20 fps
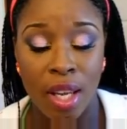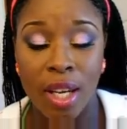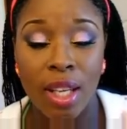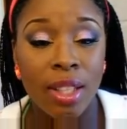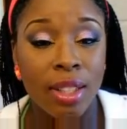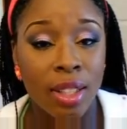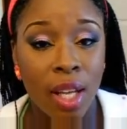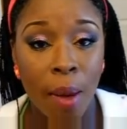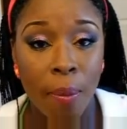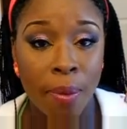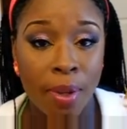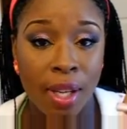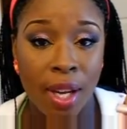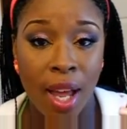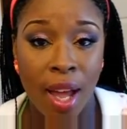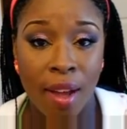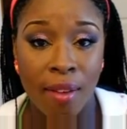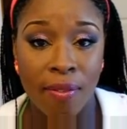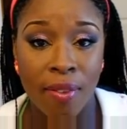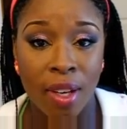any top of the
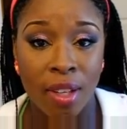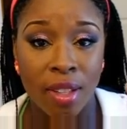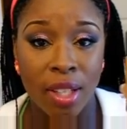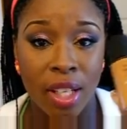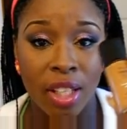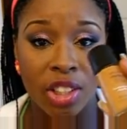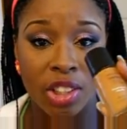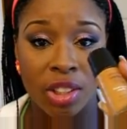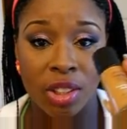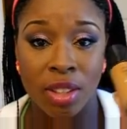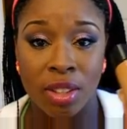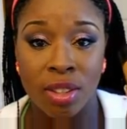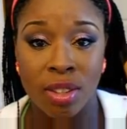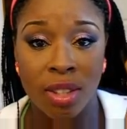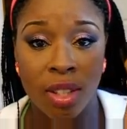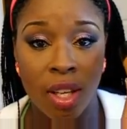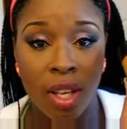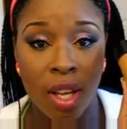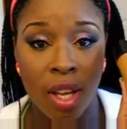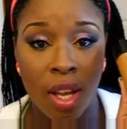line
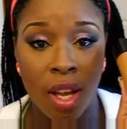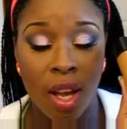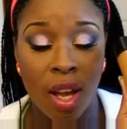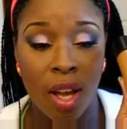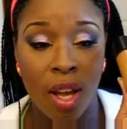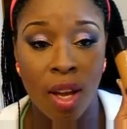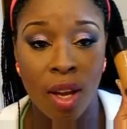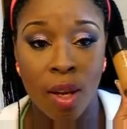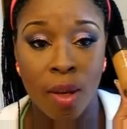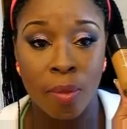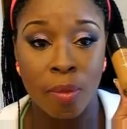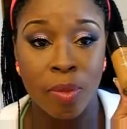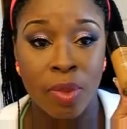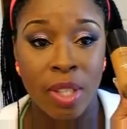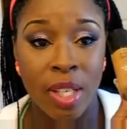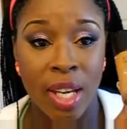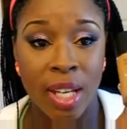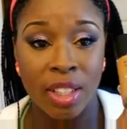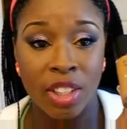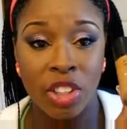foundation.
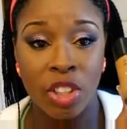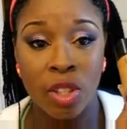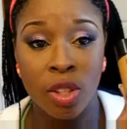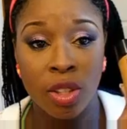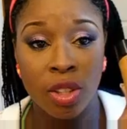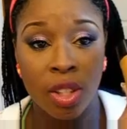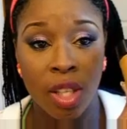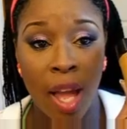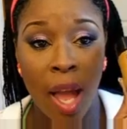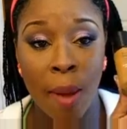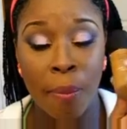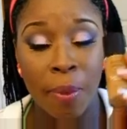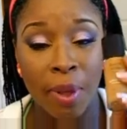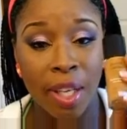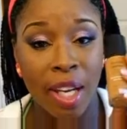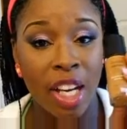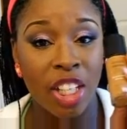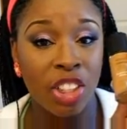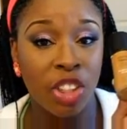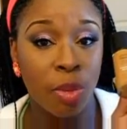Yes, the
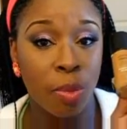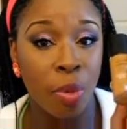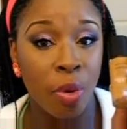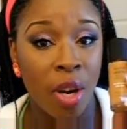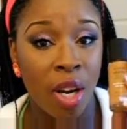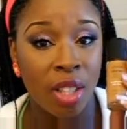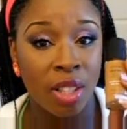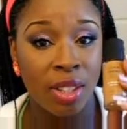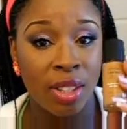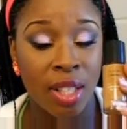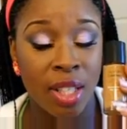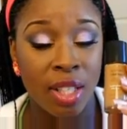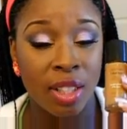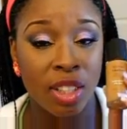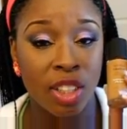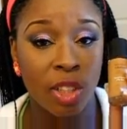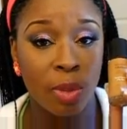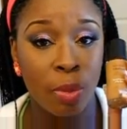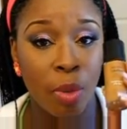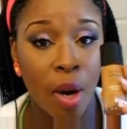application
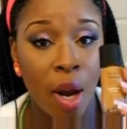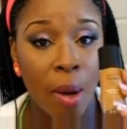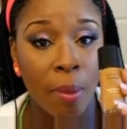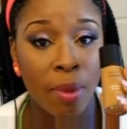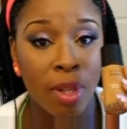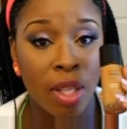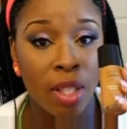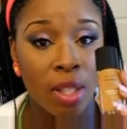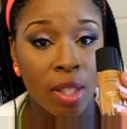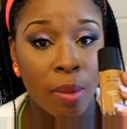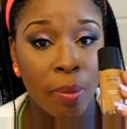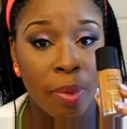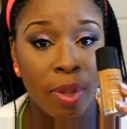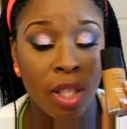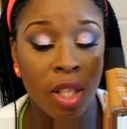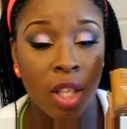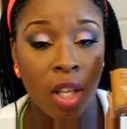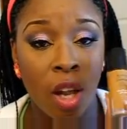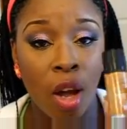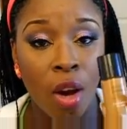process is probably a little
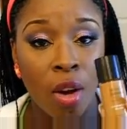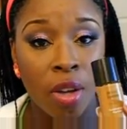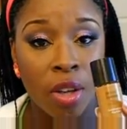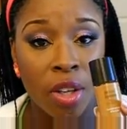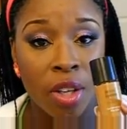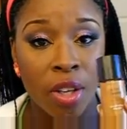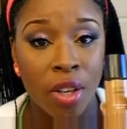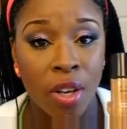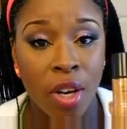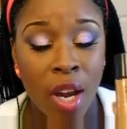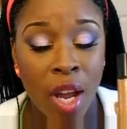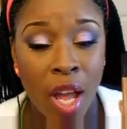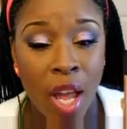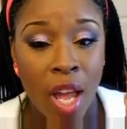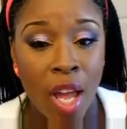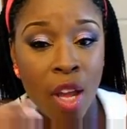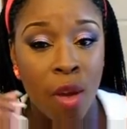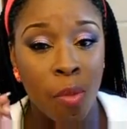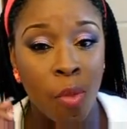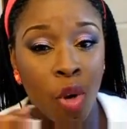bit longer
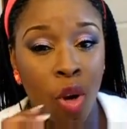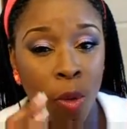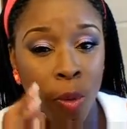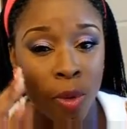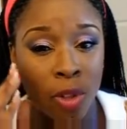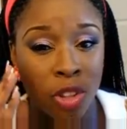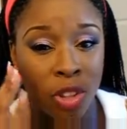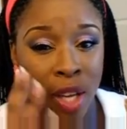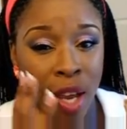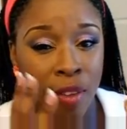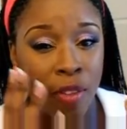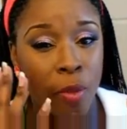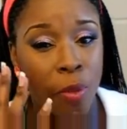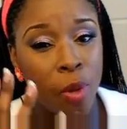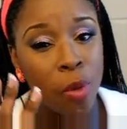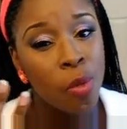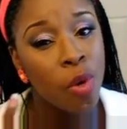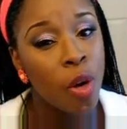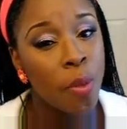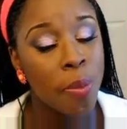and more. You have to
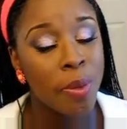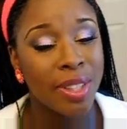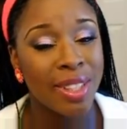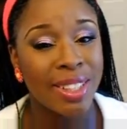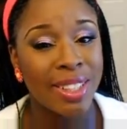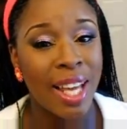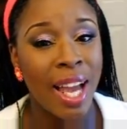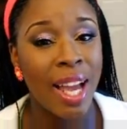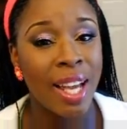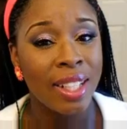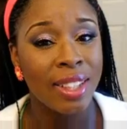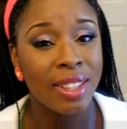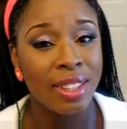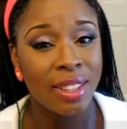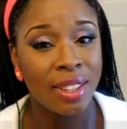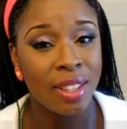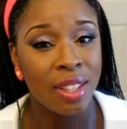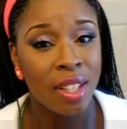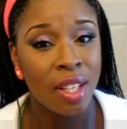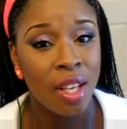be more precise
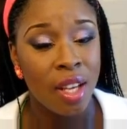